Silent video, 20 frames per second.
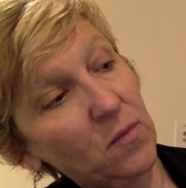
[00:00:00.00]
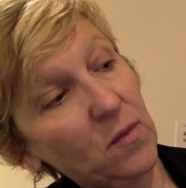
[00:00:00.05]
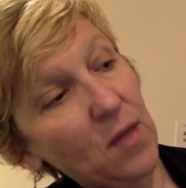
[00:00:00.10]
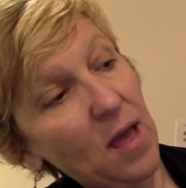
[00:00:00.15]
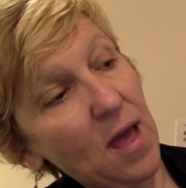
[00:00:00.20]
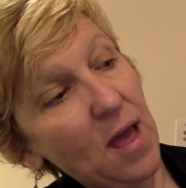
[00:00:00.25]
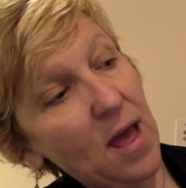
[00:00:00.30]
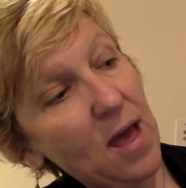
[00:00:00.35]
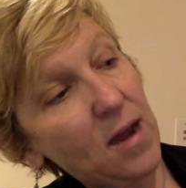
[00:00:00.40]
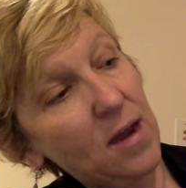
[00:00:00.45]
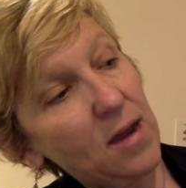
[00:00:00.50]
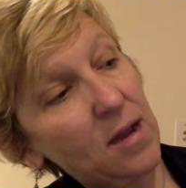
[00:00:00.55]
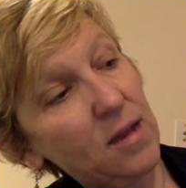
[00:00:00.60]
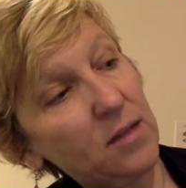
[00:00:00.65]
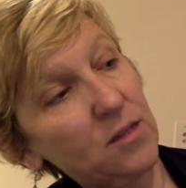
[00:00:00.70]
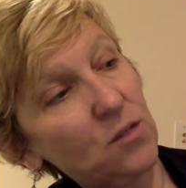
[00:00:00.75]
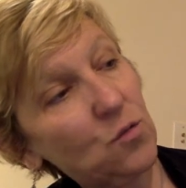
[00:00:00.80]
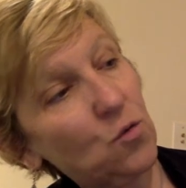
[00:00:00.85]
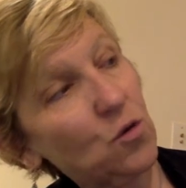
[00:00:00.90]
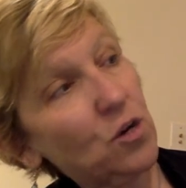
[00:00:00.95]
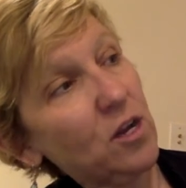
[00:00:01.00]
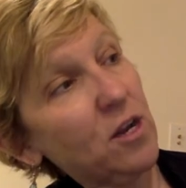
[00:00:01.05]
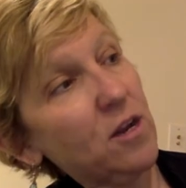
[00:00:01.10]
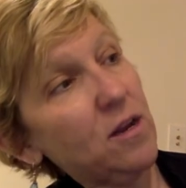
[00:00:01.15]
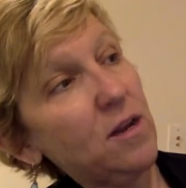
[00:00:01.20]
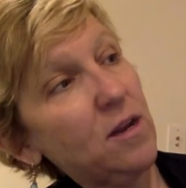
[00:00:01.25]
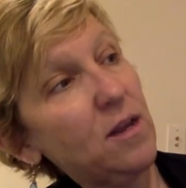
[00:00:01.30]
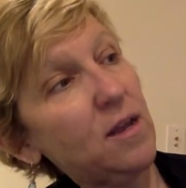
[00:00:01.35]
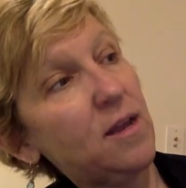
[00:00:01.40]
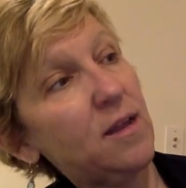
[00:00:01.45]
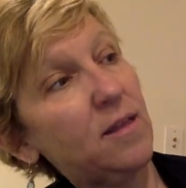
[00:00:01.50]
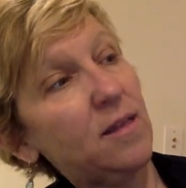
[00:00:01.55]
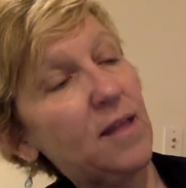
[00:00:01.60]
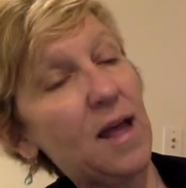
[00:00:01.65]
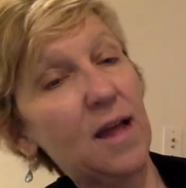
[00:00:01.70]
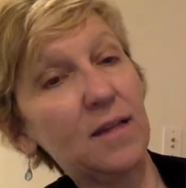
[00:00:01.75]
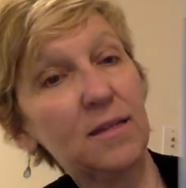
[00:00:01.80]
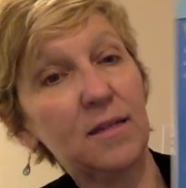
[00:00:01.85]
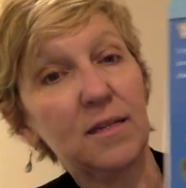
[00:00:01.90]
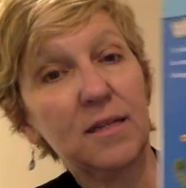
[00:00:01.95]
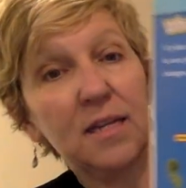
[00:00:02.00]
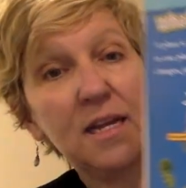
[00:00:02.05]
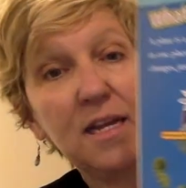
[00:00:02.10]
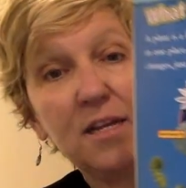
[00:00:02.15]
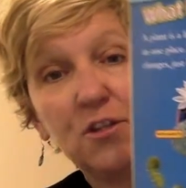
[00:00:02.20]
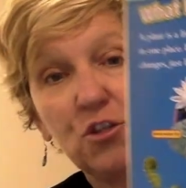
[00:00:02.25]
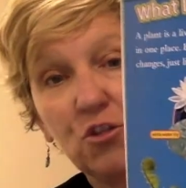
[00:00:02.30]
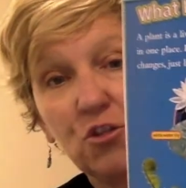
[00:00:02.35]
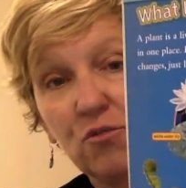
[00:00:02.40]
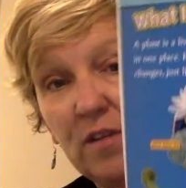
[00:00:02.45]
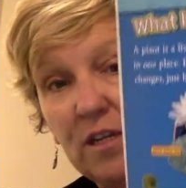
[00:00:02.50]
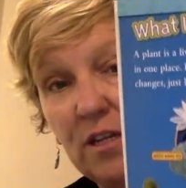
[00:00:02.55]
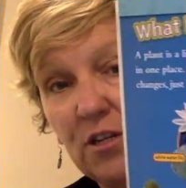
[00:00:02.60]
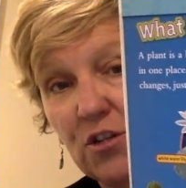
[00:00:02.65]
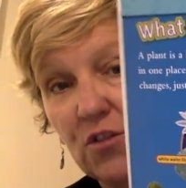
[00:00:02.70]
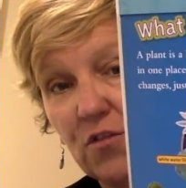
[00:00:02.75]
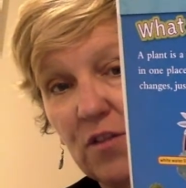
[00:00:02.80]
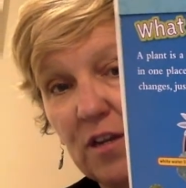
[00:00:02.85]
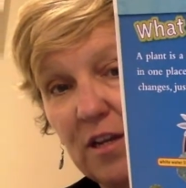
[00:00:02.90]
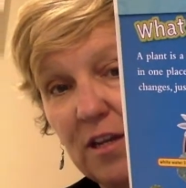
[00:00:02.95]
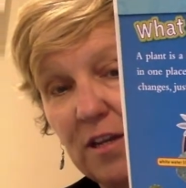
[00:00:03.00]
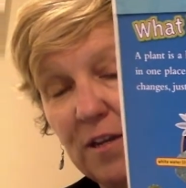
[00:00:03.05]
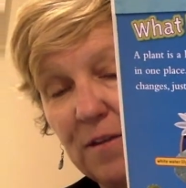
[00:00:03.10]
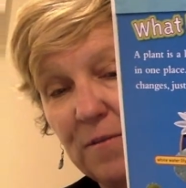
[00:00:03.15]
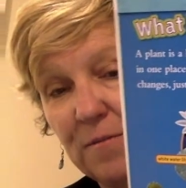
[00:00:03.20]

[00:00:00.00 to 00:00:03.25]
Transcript: That is an orchid, and that's a tangerine tree.